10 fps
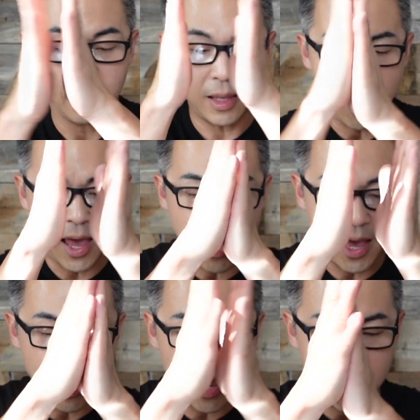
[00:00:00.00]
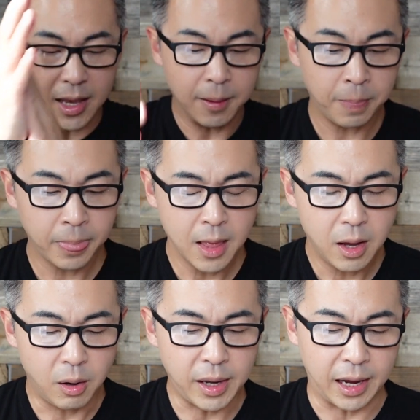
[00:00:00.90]
Yay!
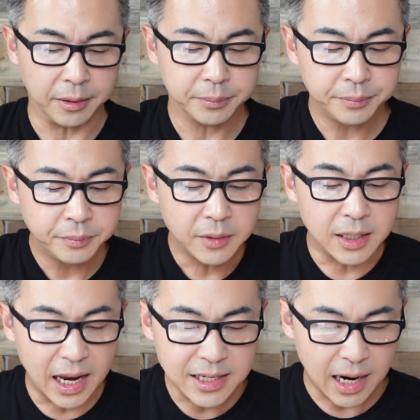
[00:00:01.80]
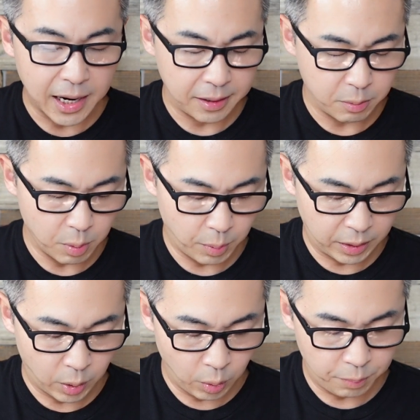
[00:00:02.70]
Okay, the next item we
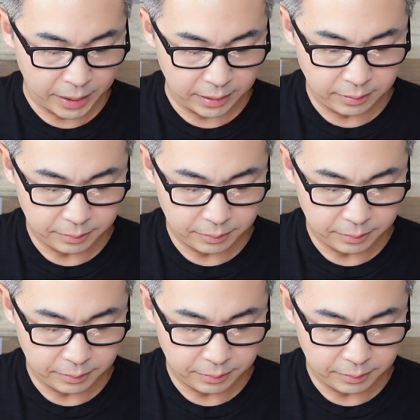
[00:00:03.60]
want to open